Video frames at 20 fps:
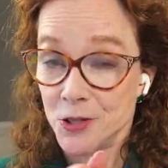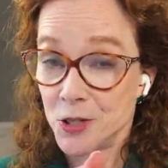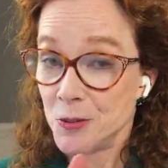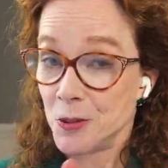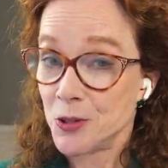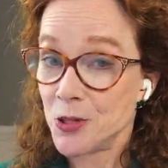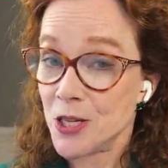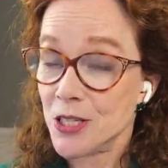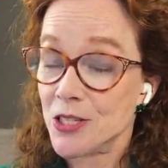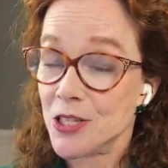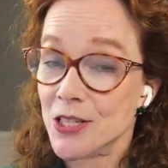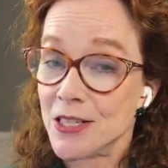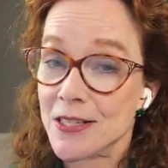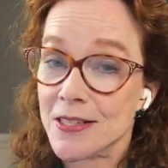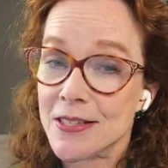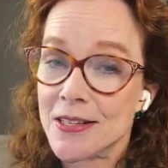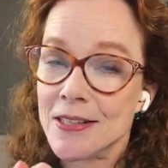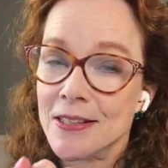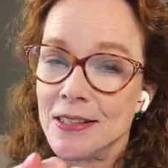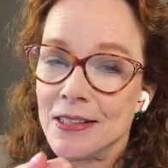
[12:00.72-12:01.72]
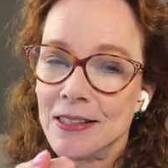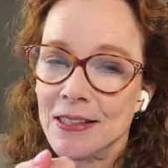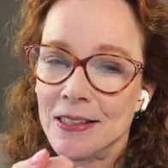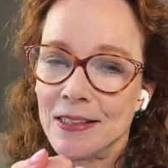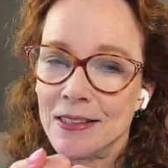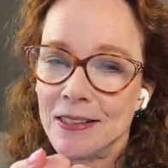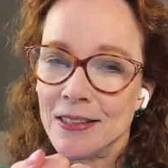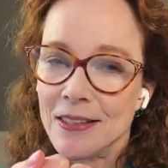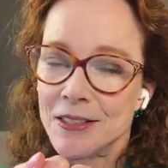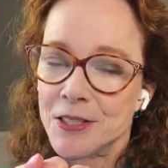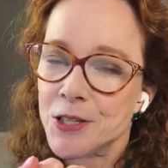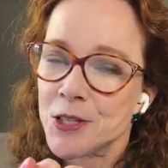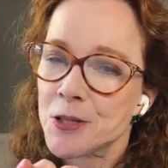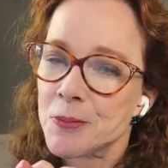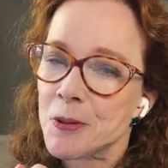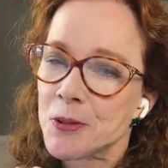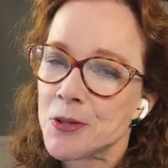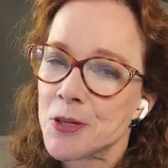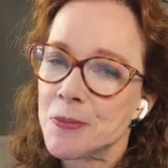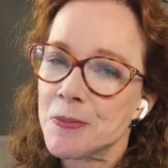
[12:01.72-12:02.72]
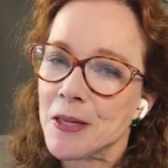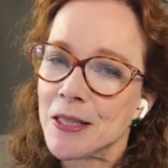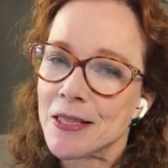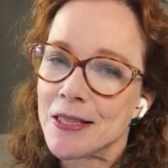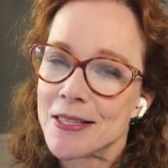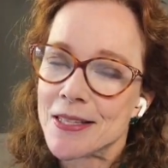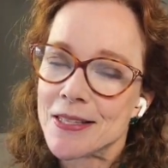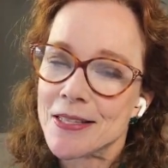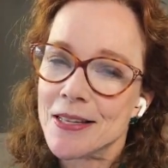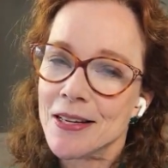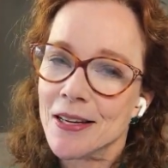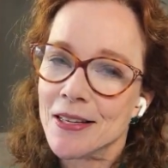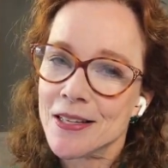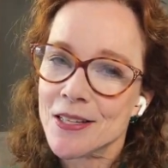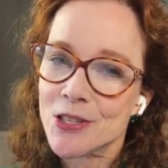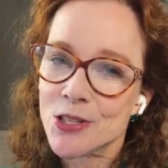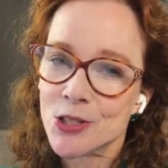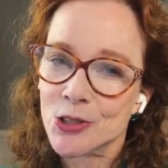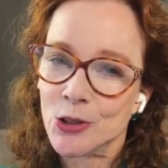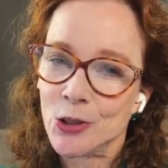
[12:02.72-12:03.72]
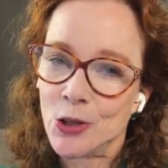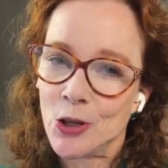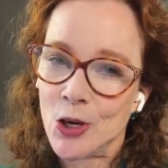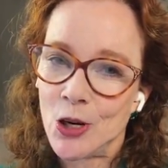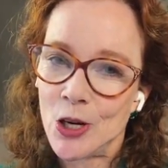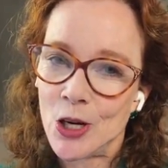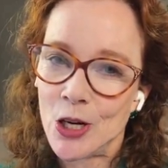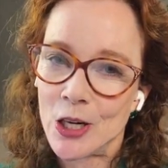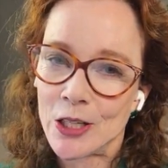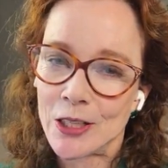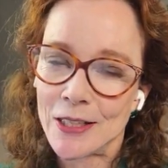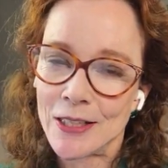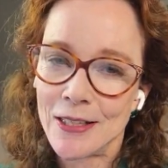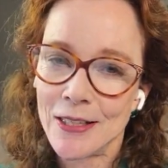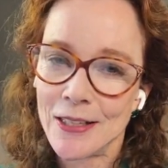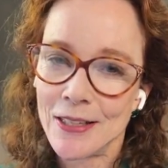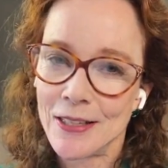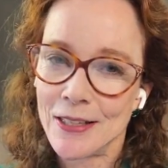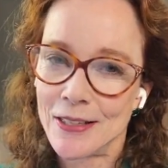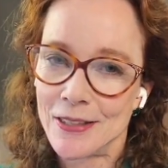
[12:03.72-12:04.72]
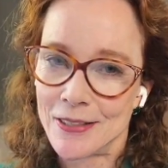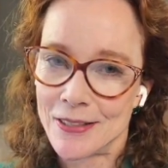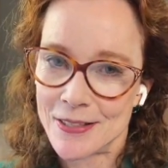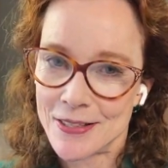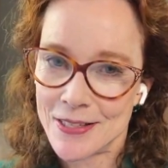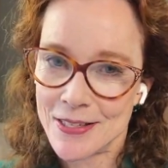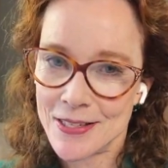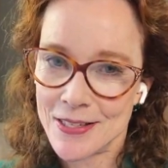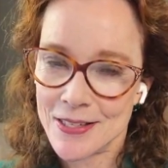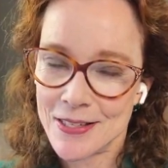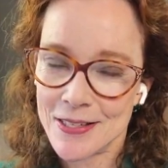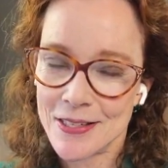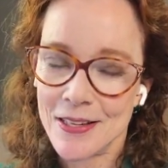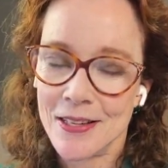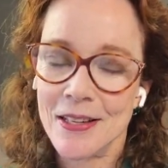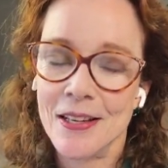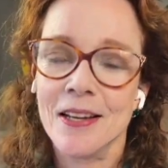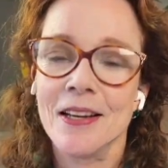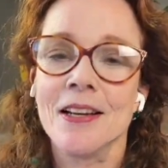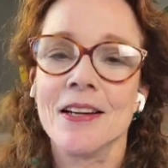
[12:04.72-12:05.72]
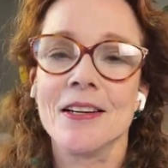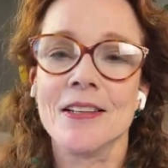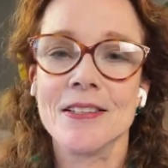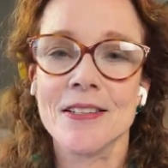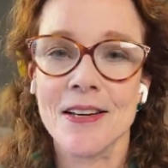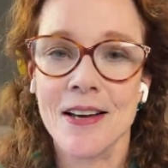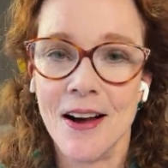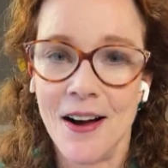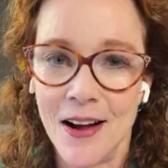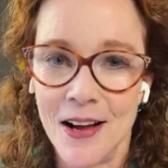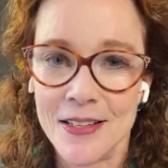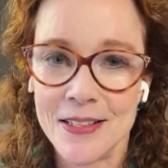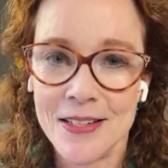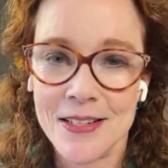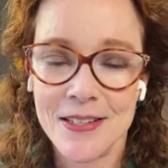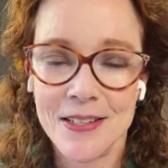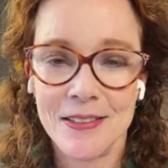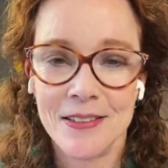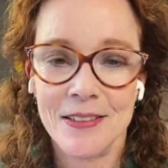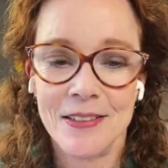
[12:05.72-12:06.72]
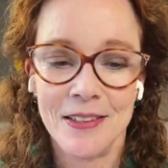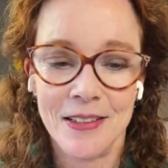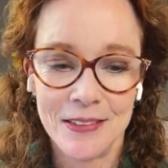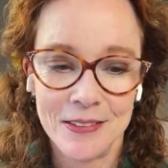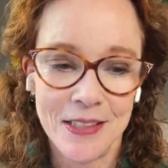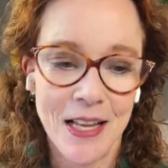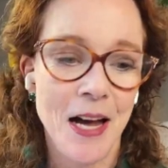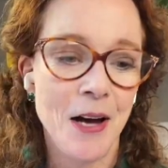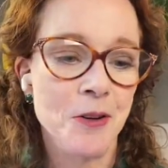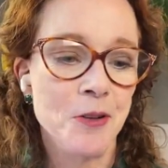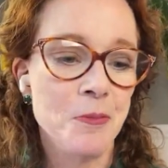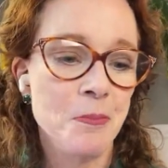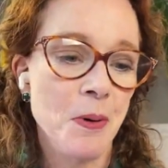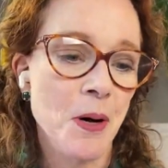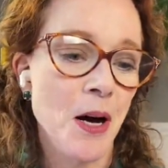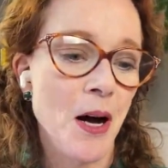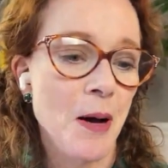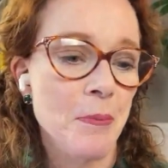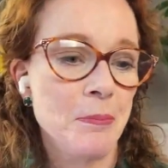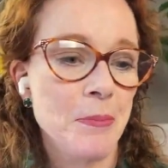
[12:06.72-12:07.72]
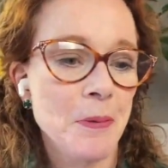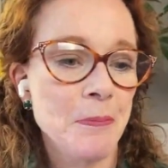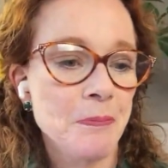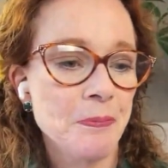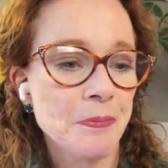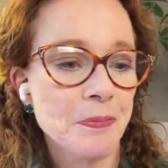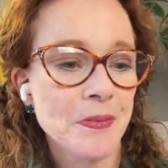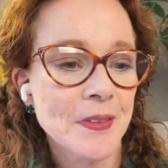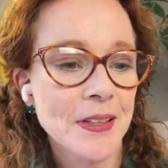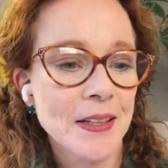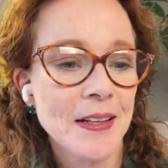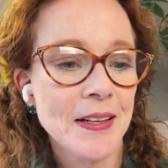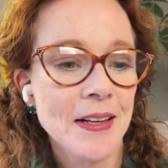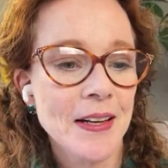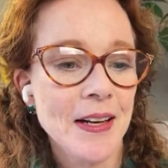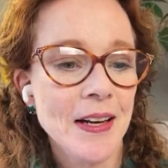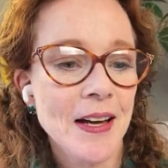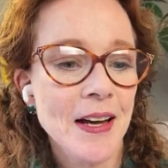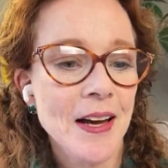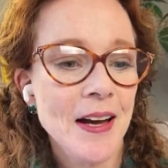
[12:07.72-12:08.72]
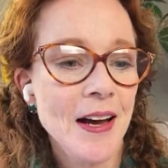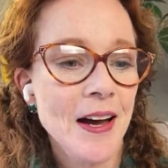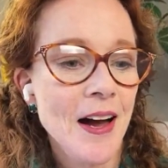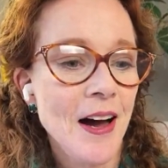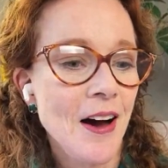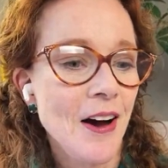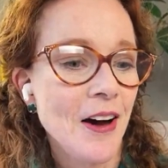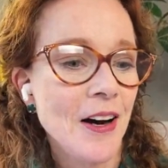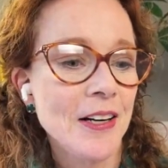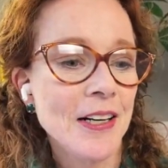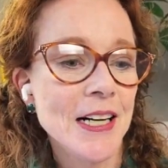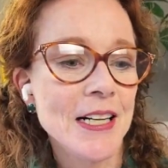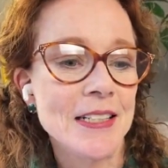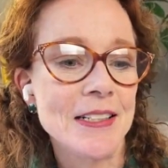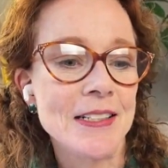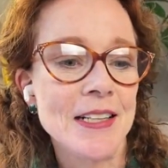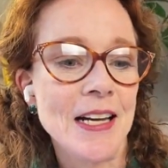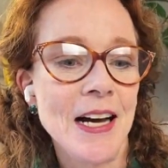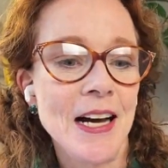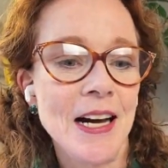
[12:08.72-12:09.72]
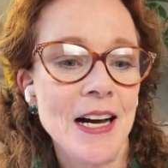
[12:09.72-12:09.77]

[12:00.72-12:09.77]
you're supposed to it's just supposed to make this nice long hiss, not a loud pop. All right,